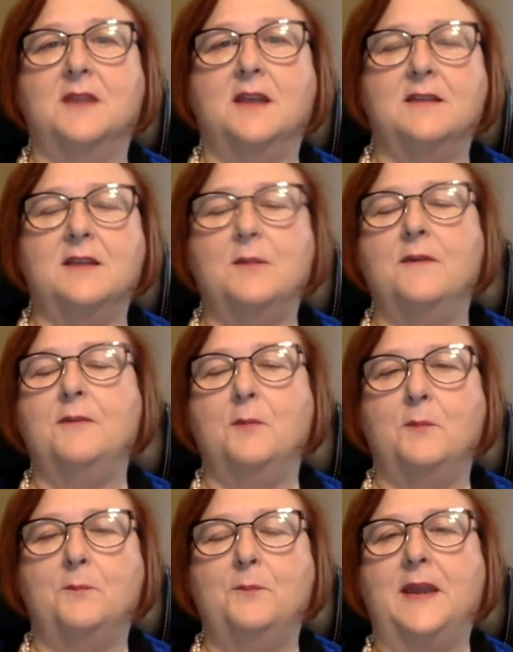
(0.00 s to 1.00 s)
Some of
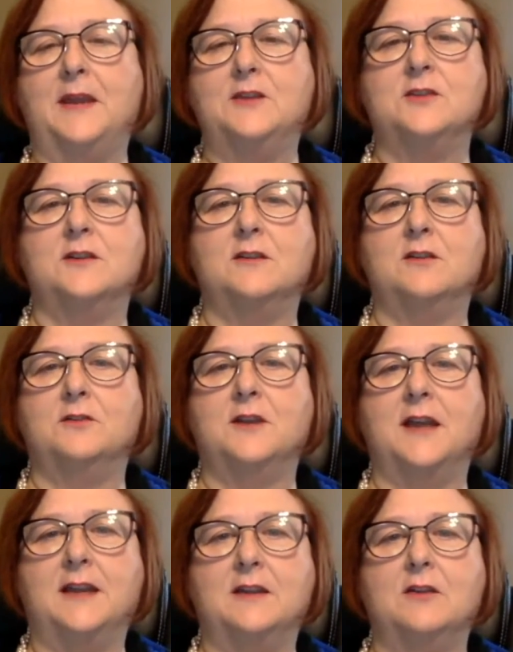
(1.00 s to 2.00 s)
the patients are
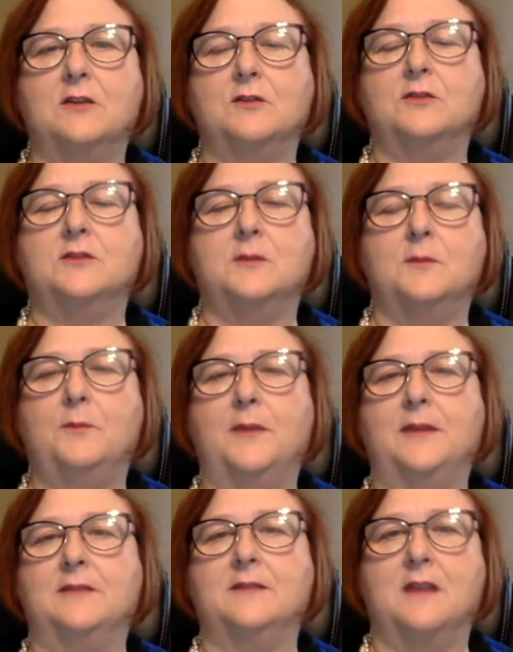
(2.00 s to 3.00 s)
diagnosed
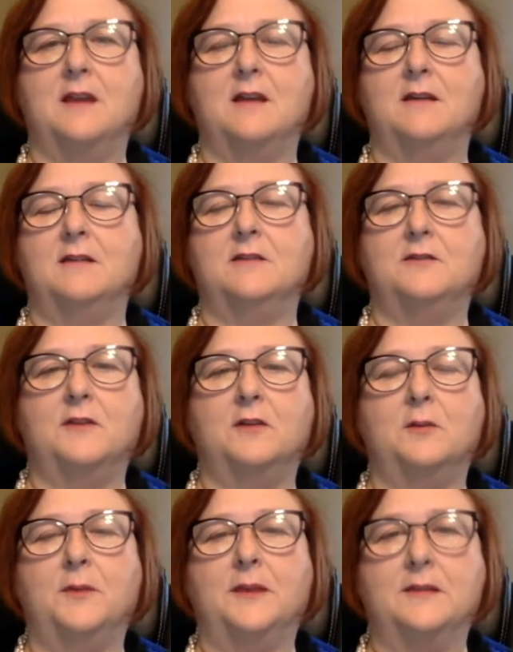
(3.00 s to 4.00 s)
based on
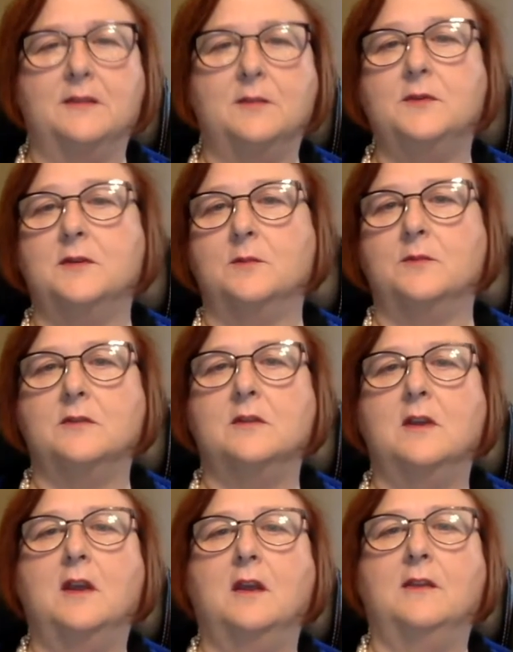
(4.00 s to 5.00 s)
developing symptoms.
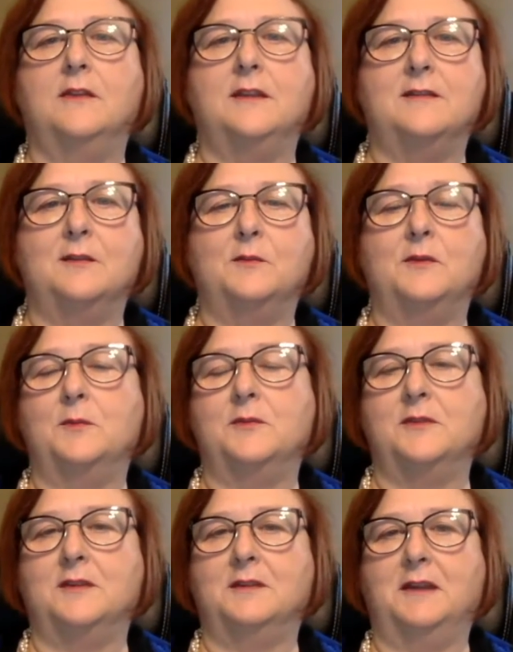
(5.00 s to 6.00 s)
These
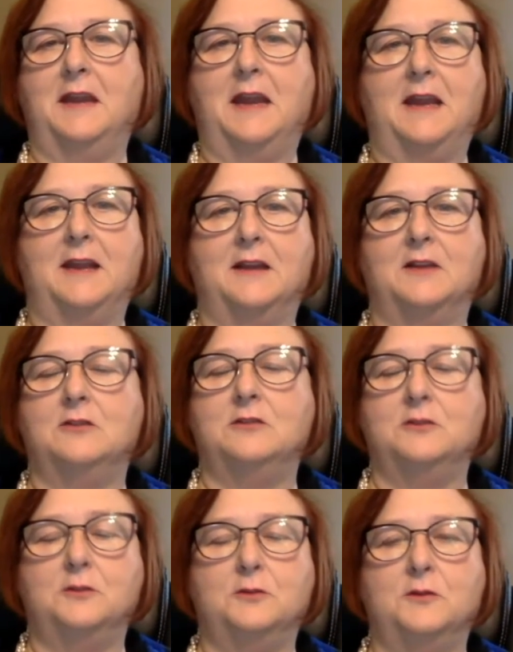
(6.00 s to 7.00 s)
symptoms can
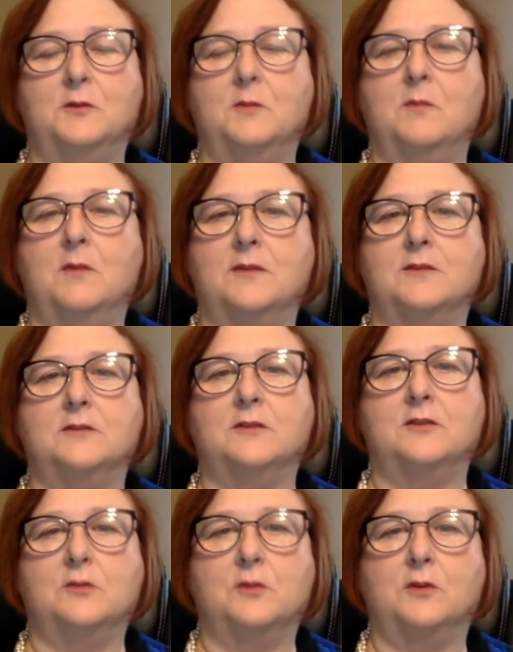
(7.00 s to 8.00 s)
include muscle
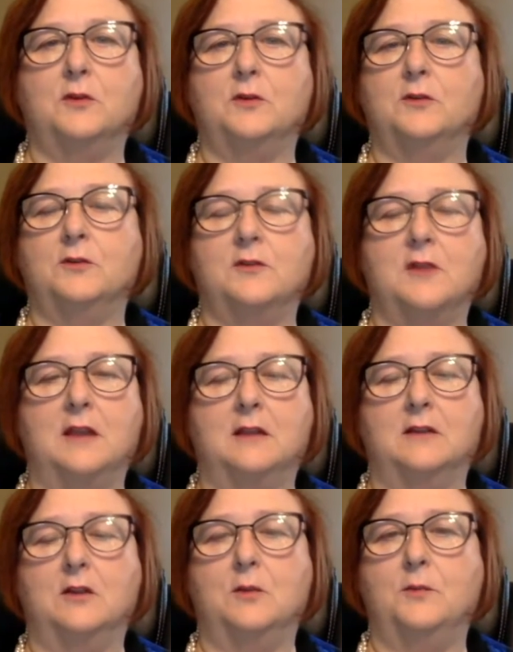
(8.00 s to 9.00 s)
disorders,
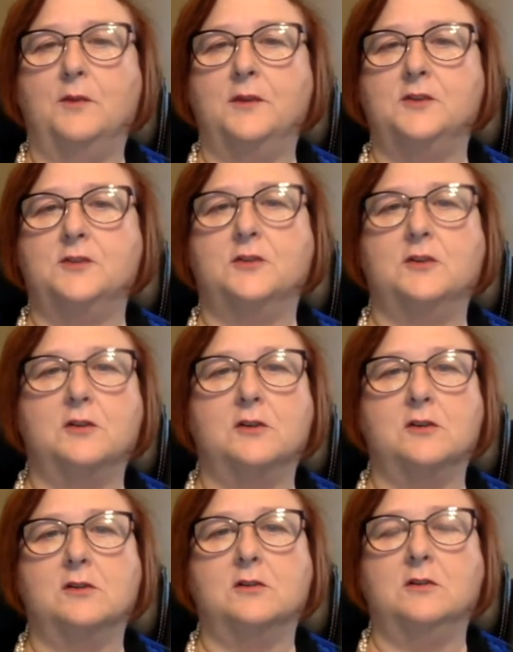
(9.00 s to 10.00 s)
low blood
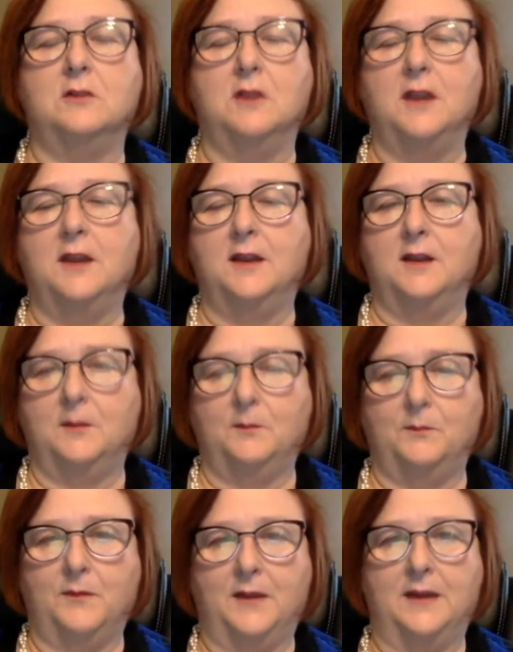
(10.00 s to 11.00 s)
sugar,
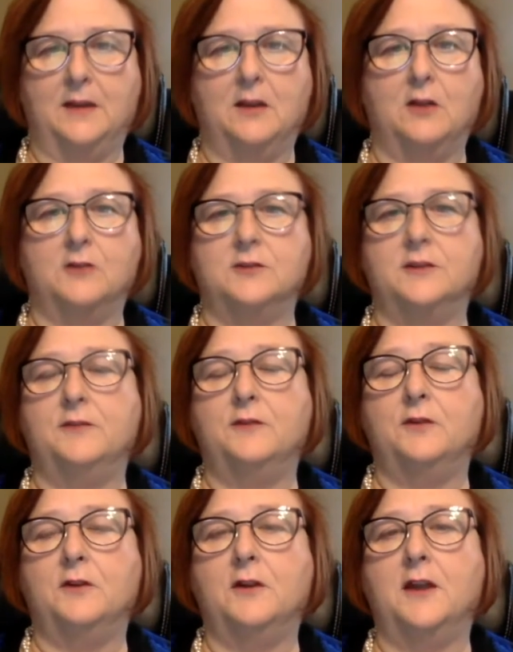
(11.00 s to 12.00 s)
enlarged
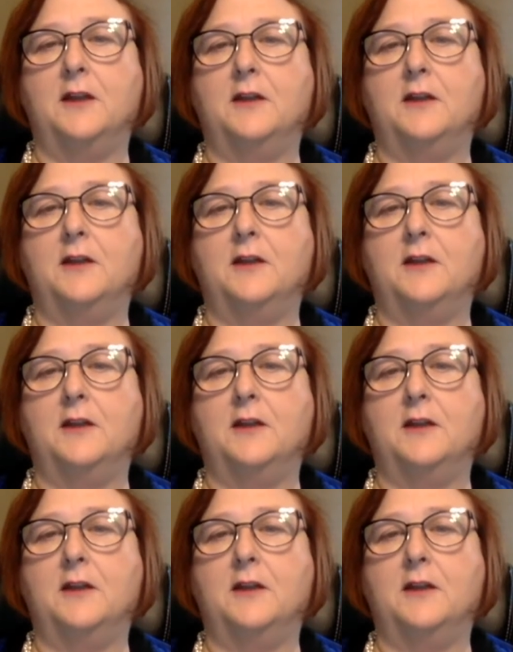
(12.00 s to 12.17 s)
liver, and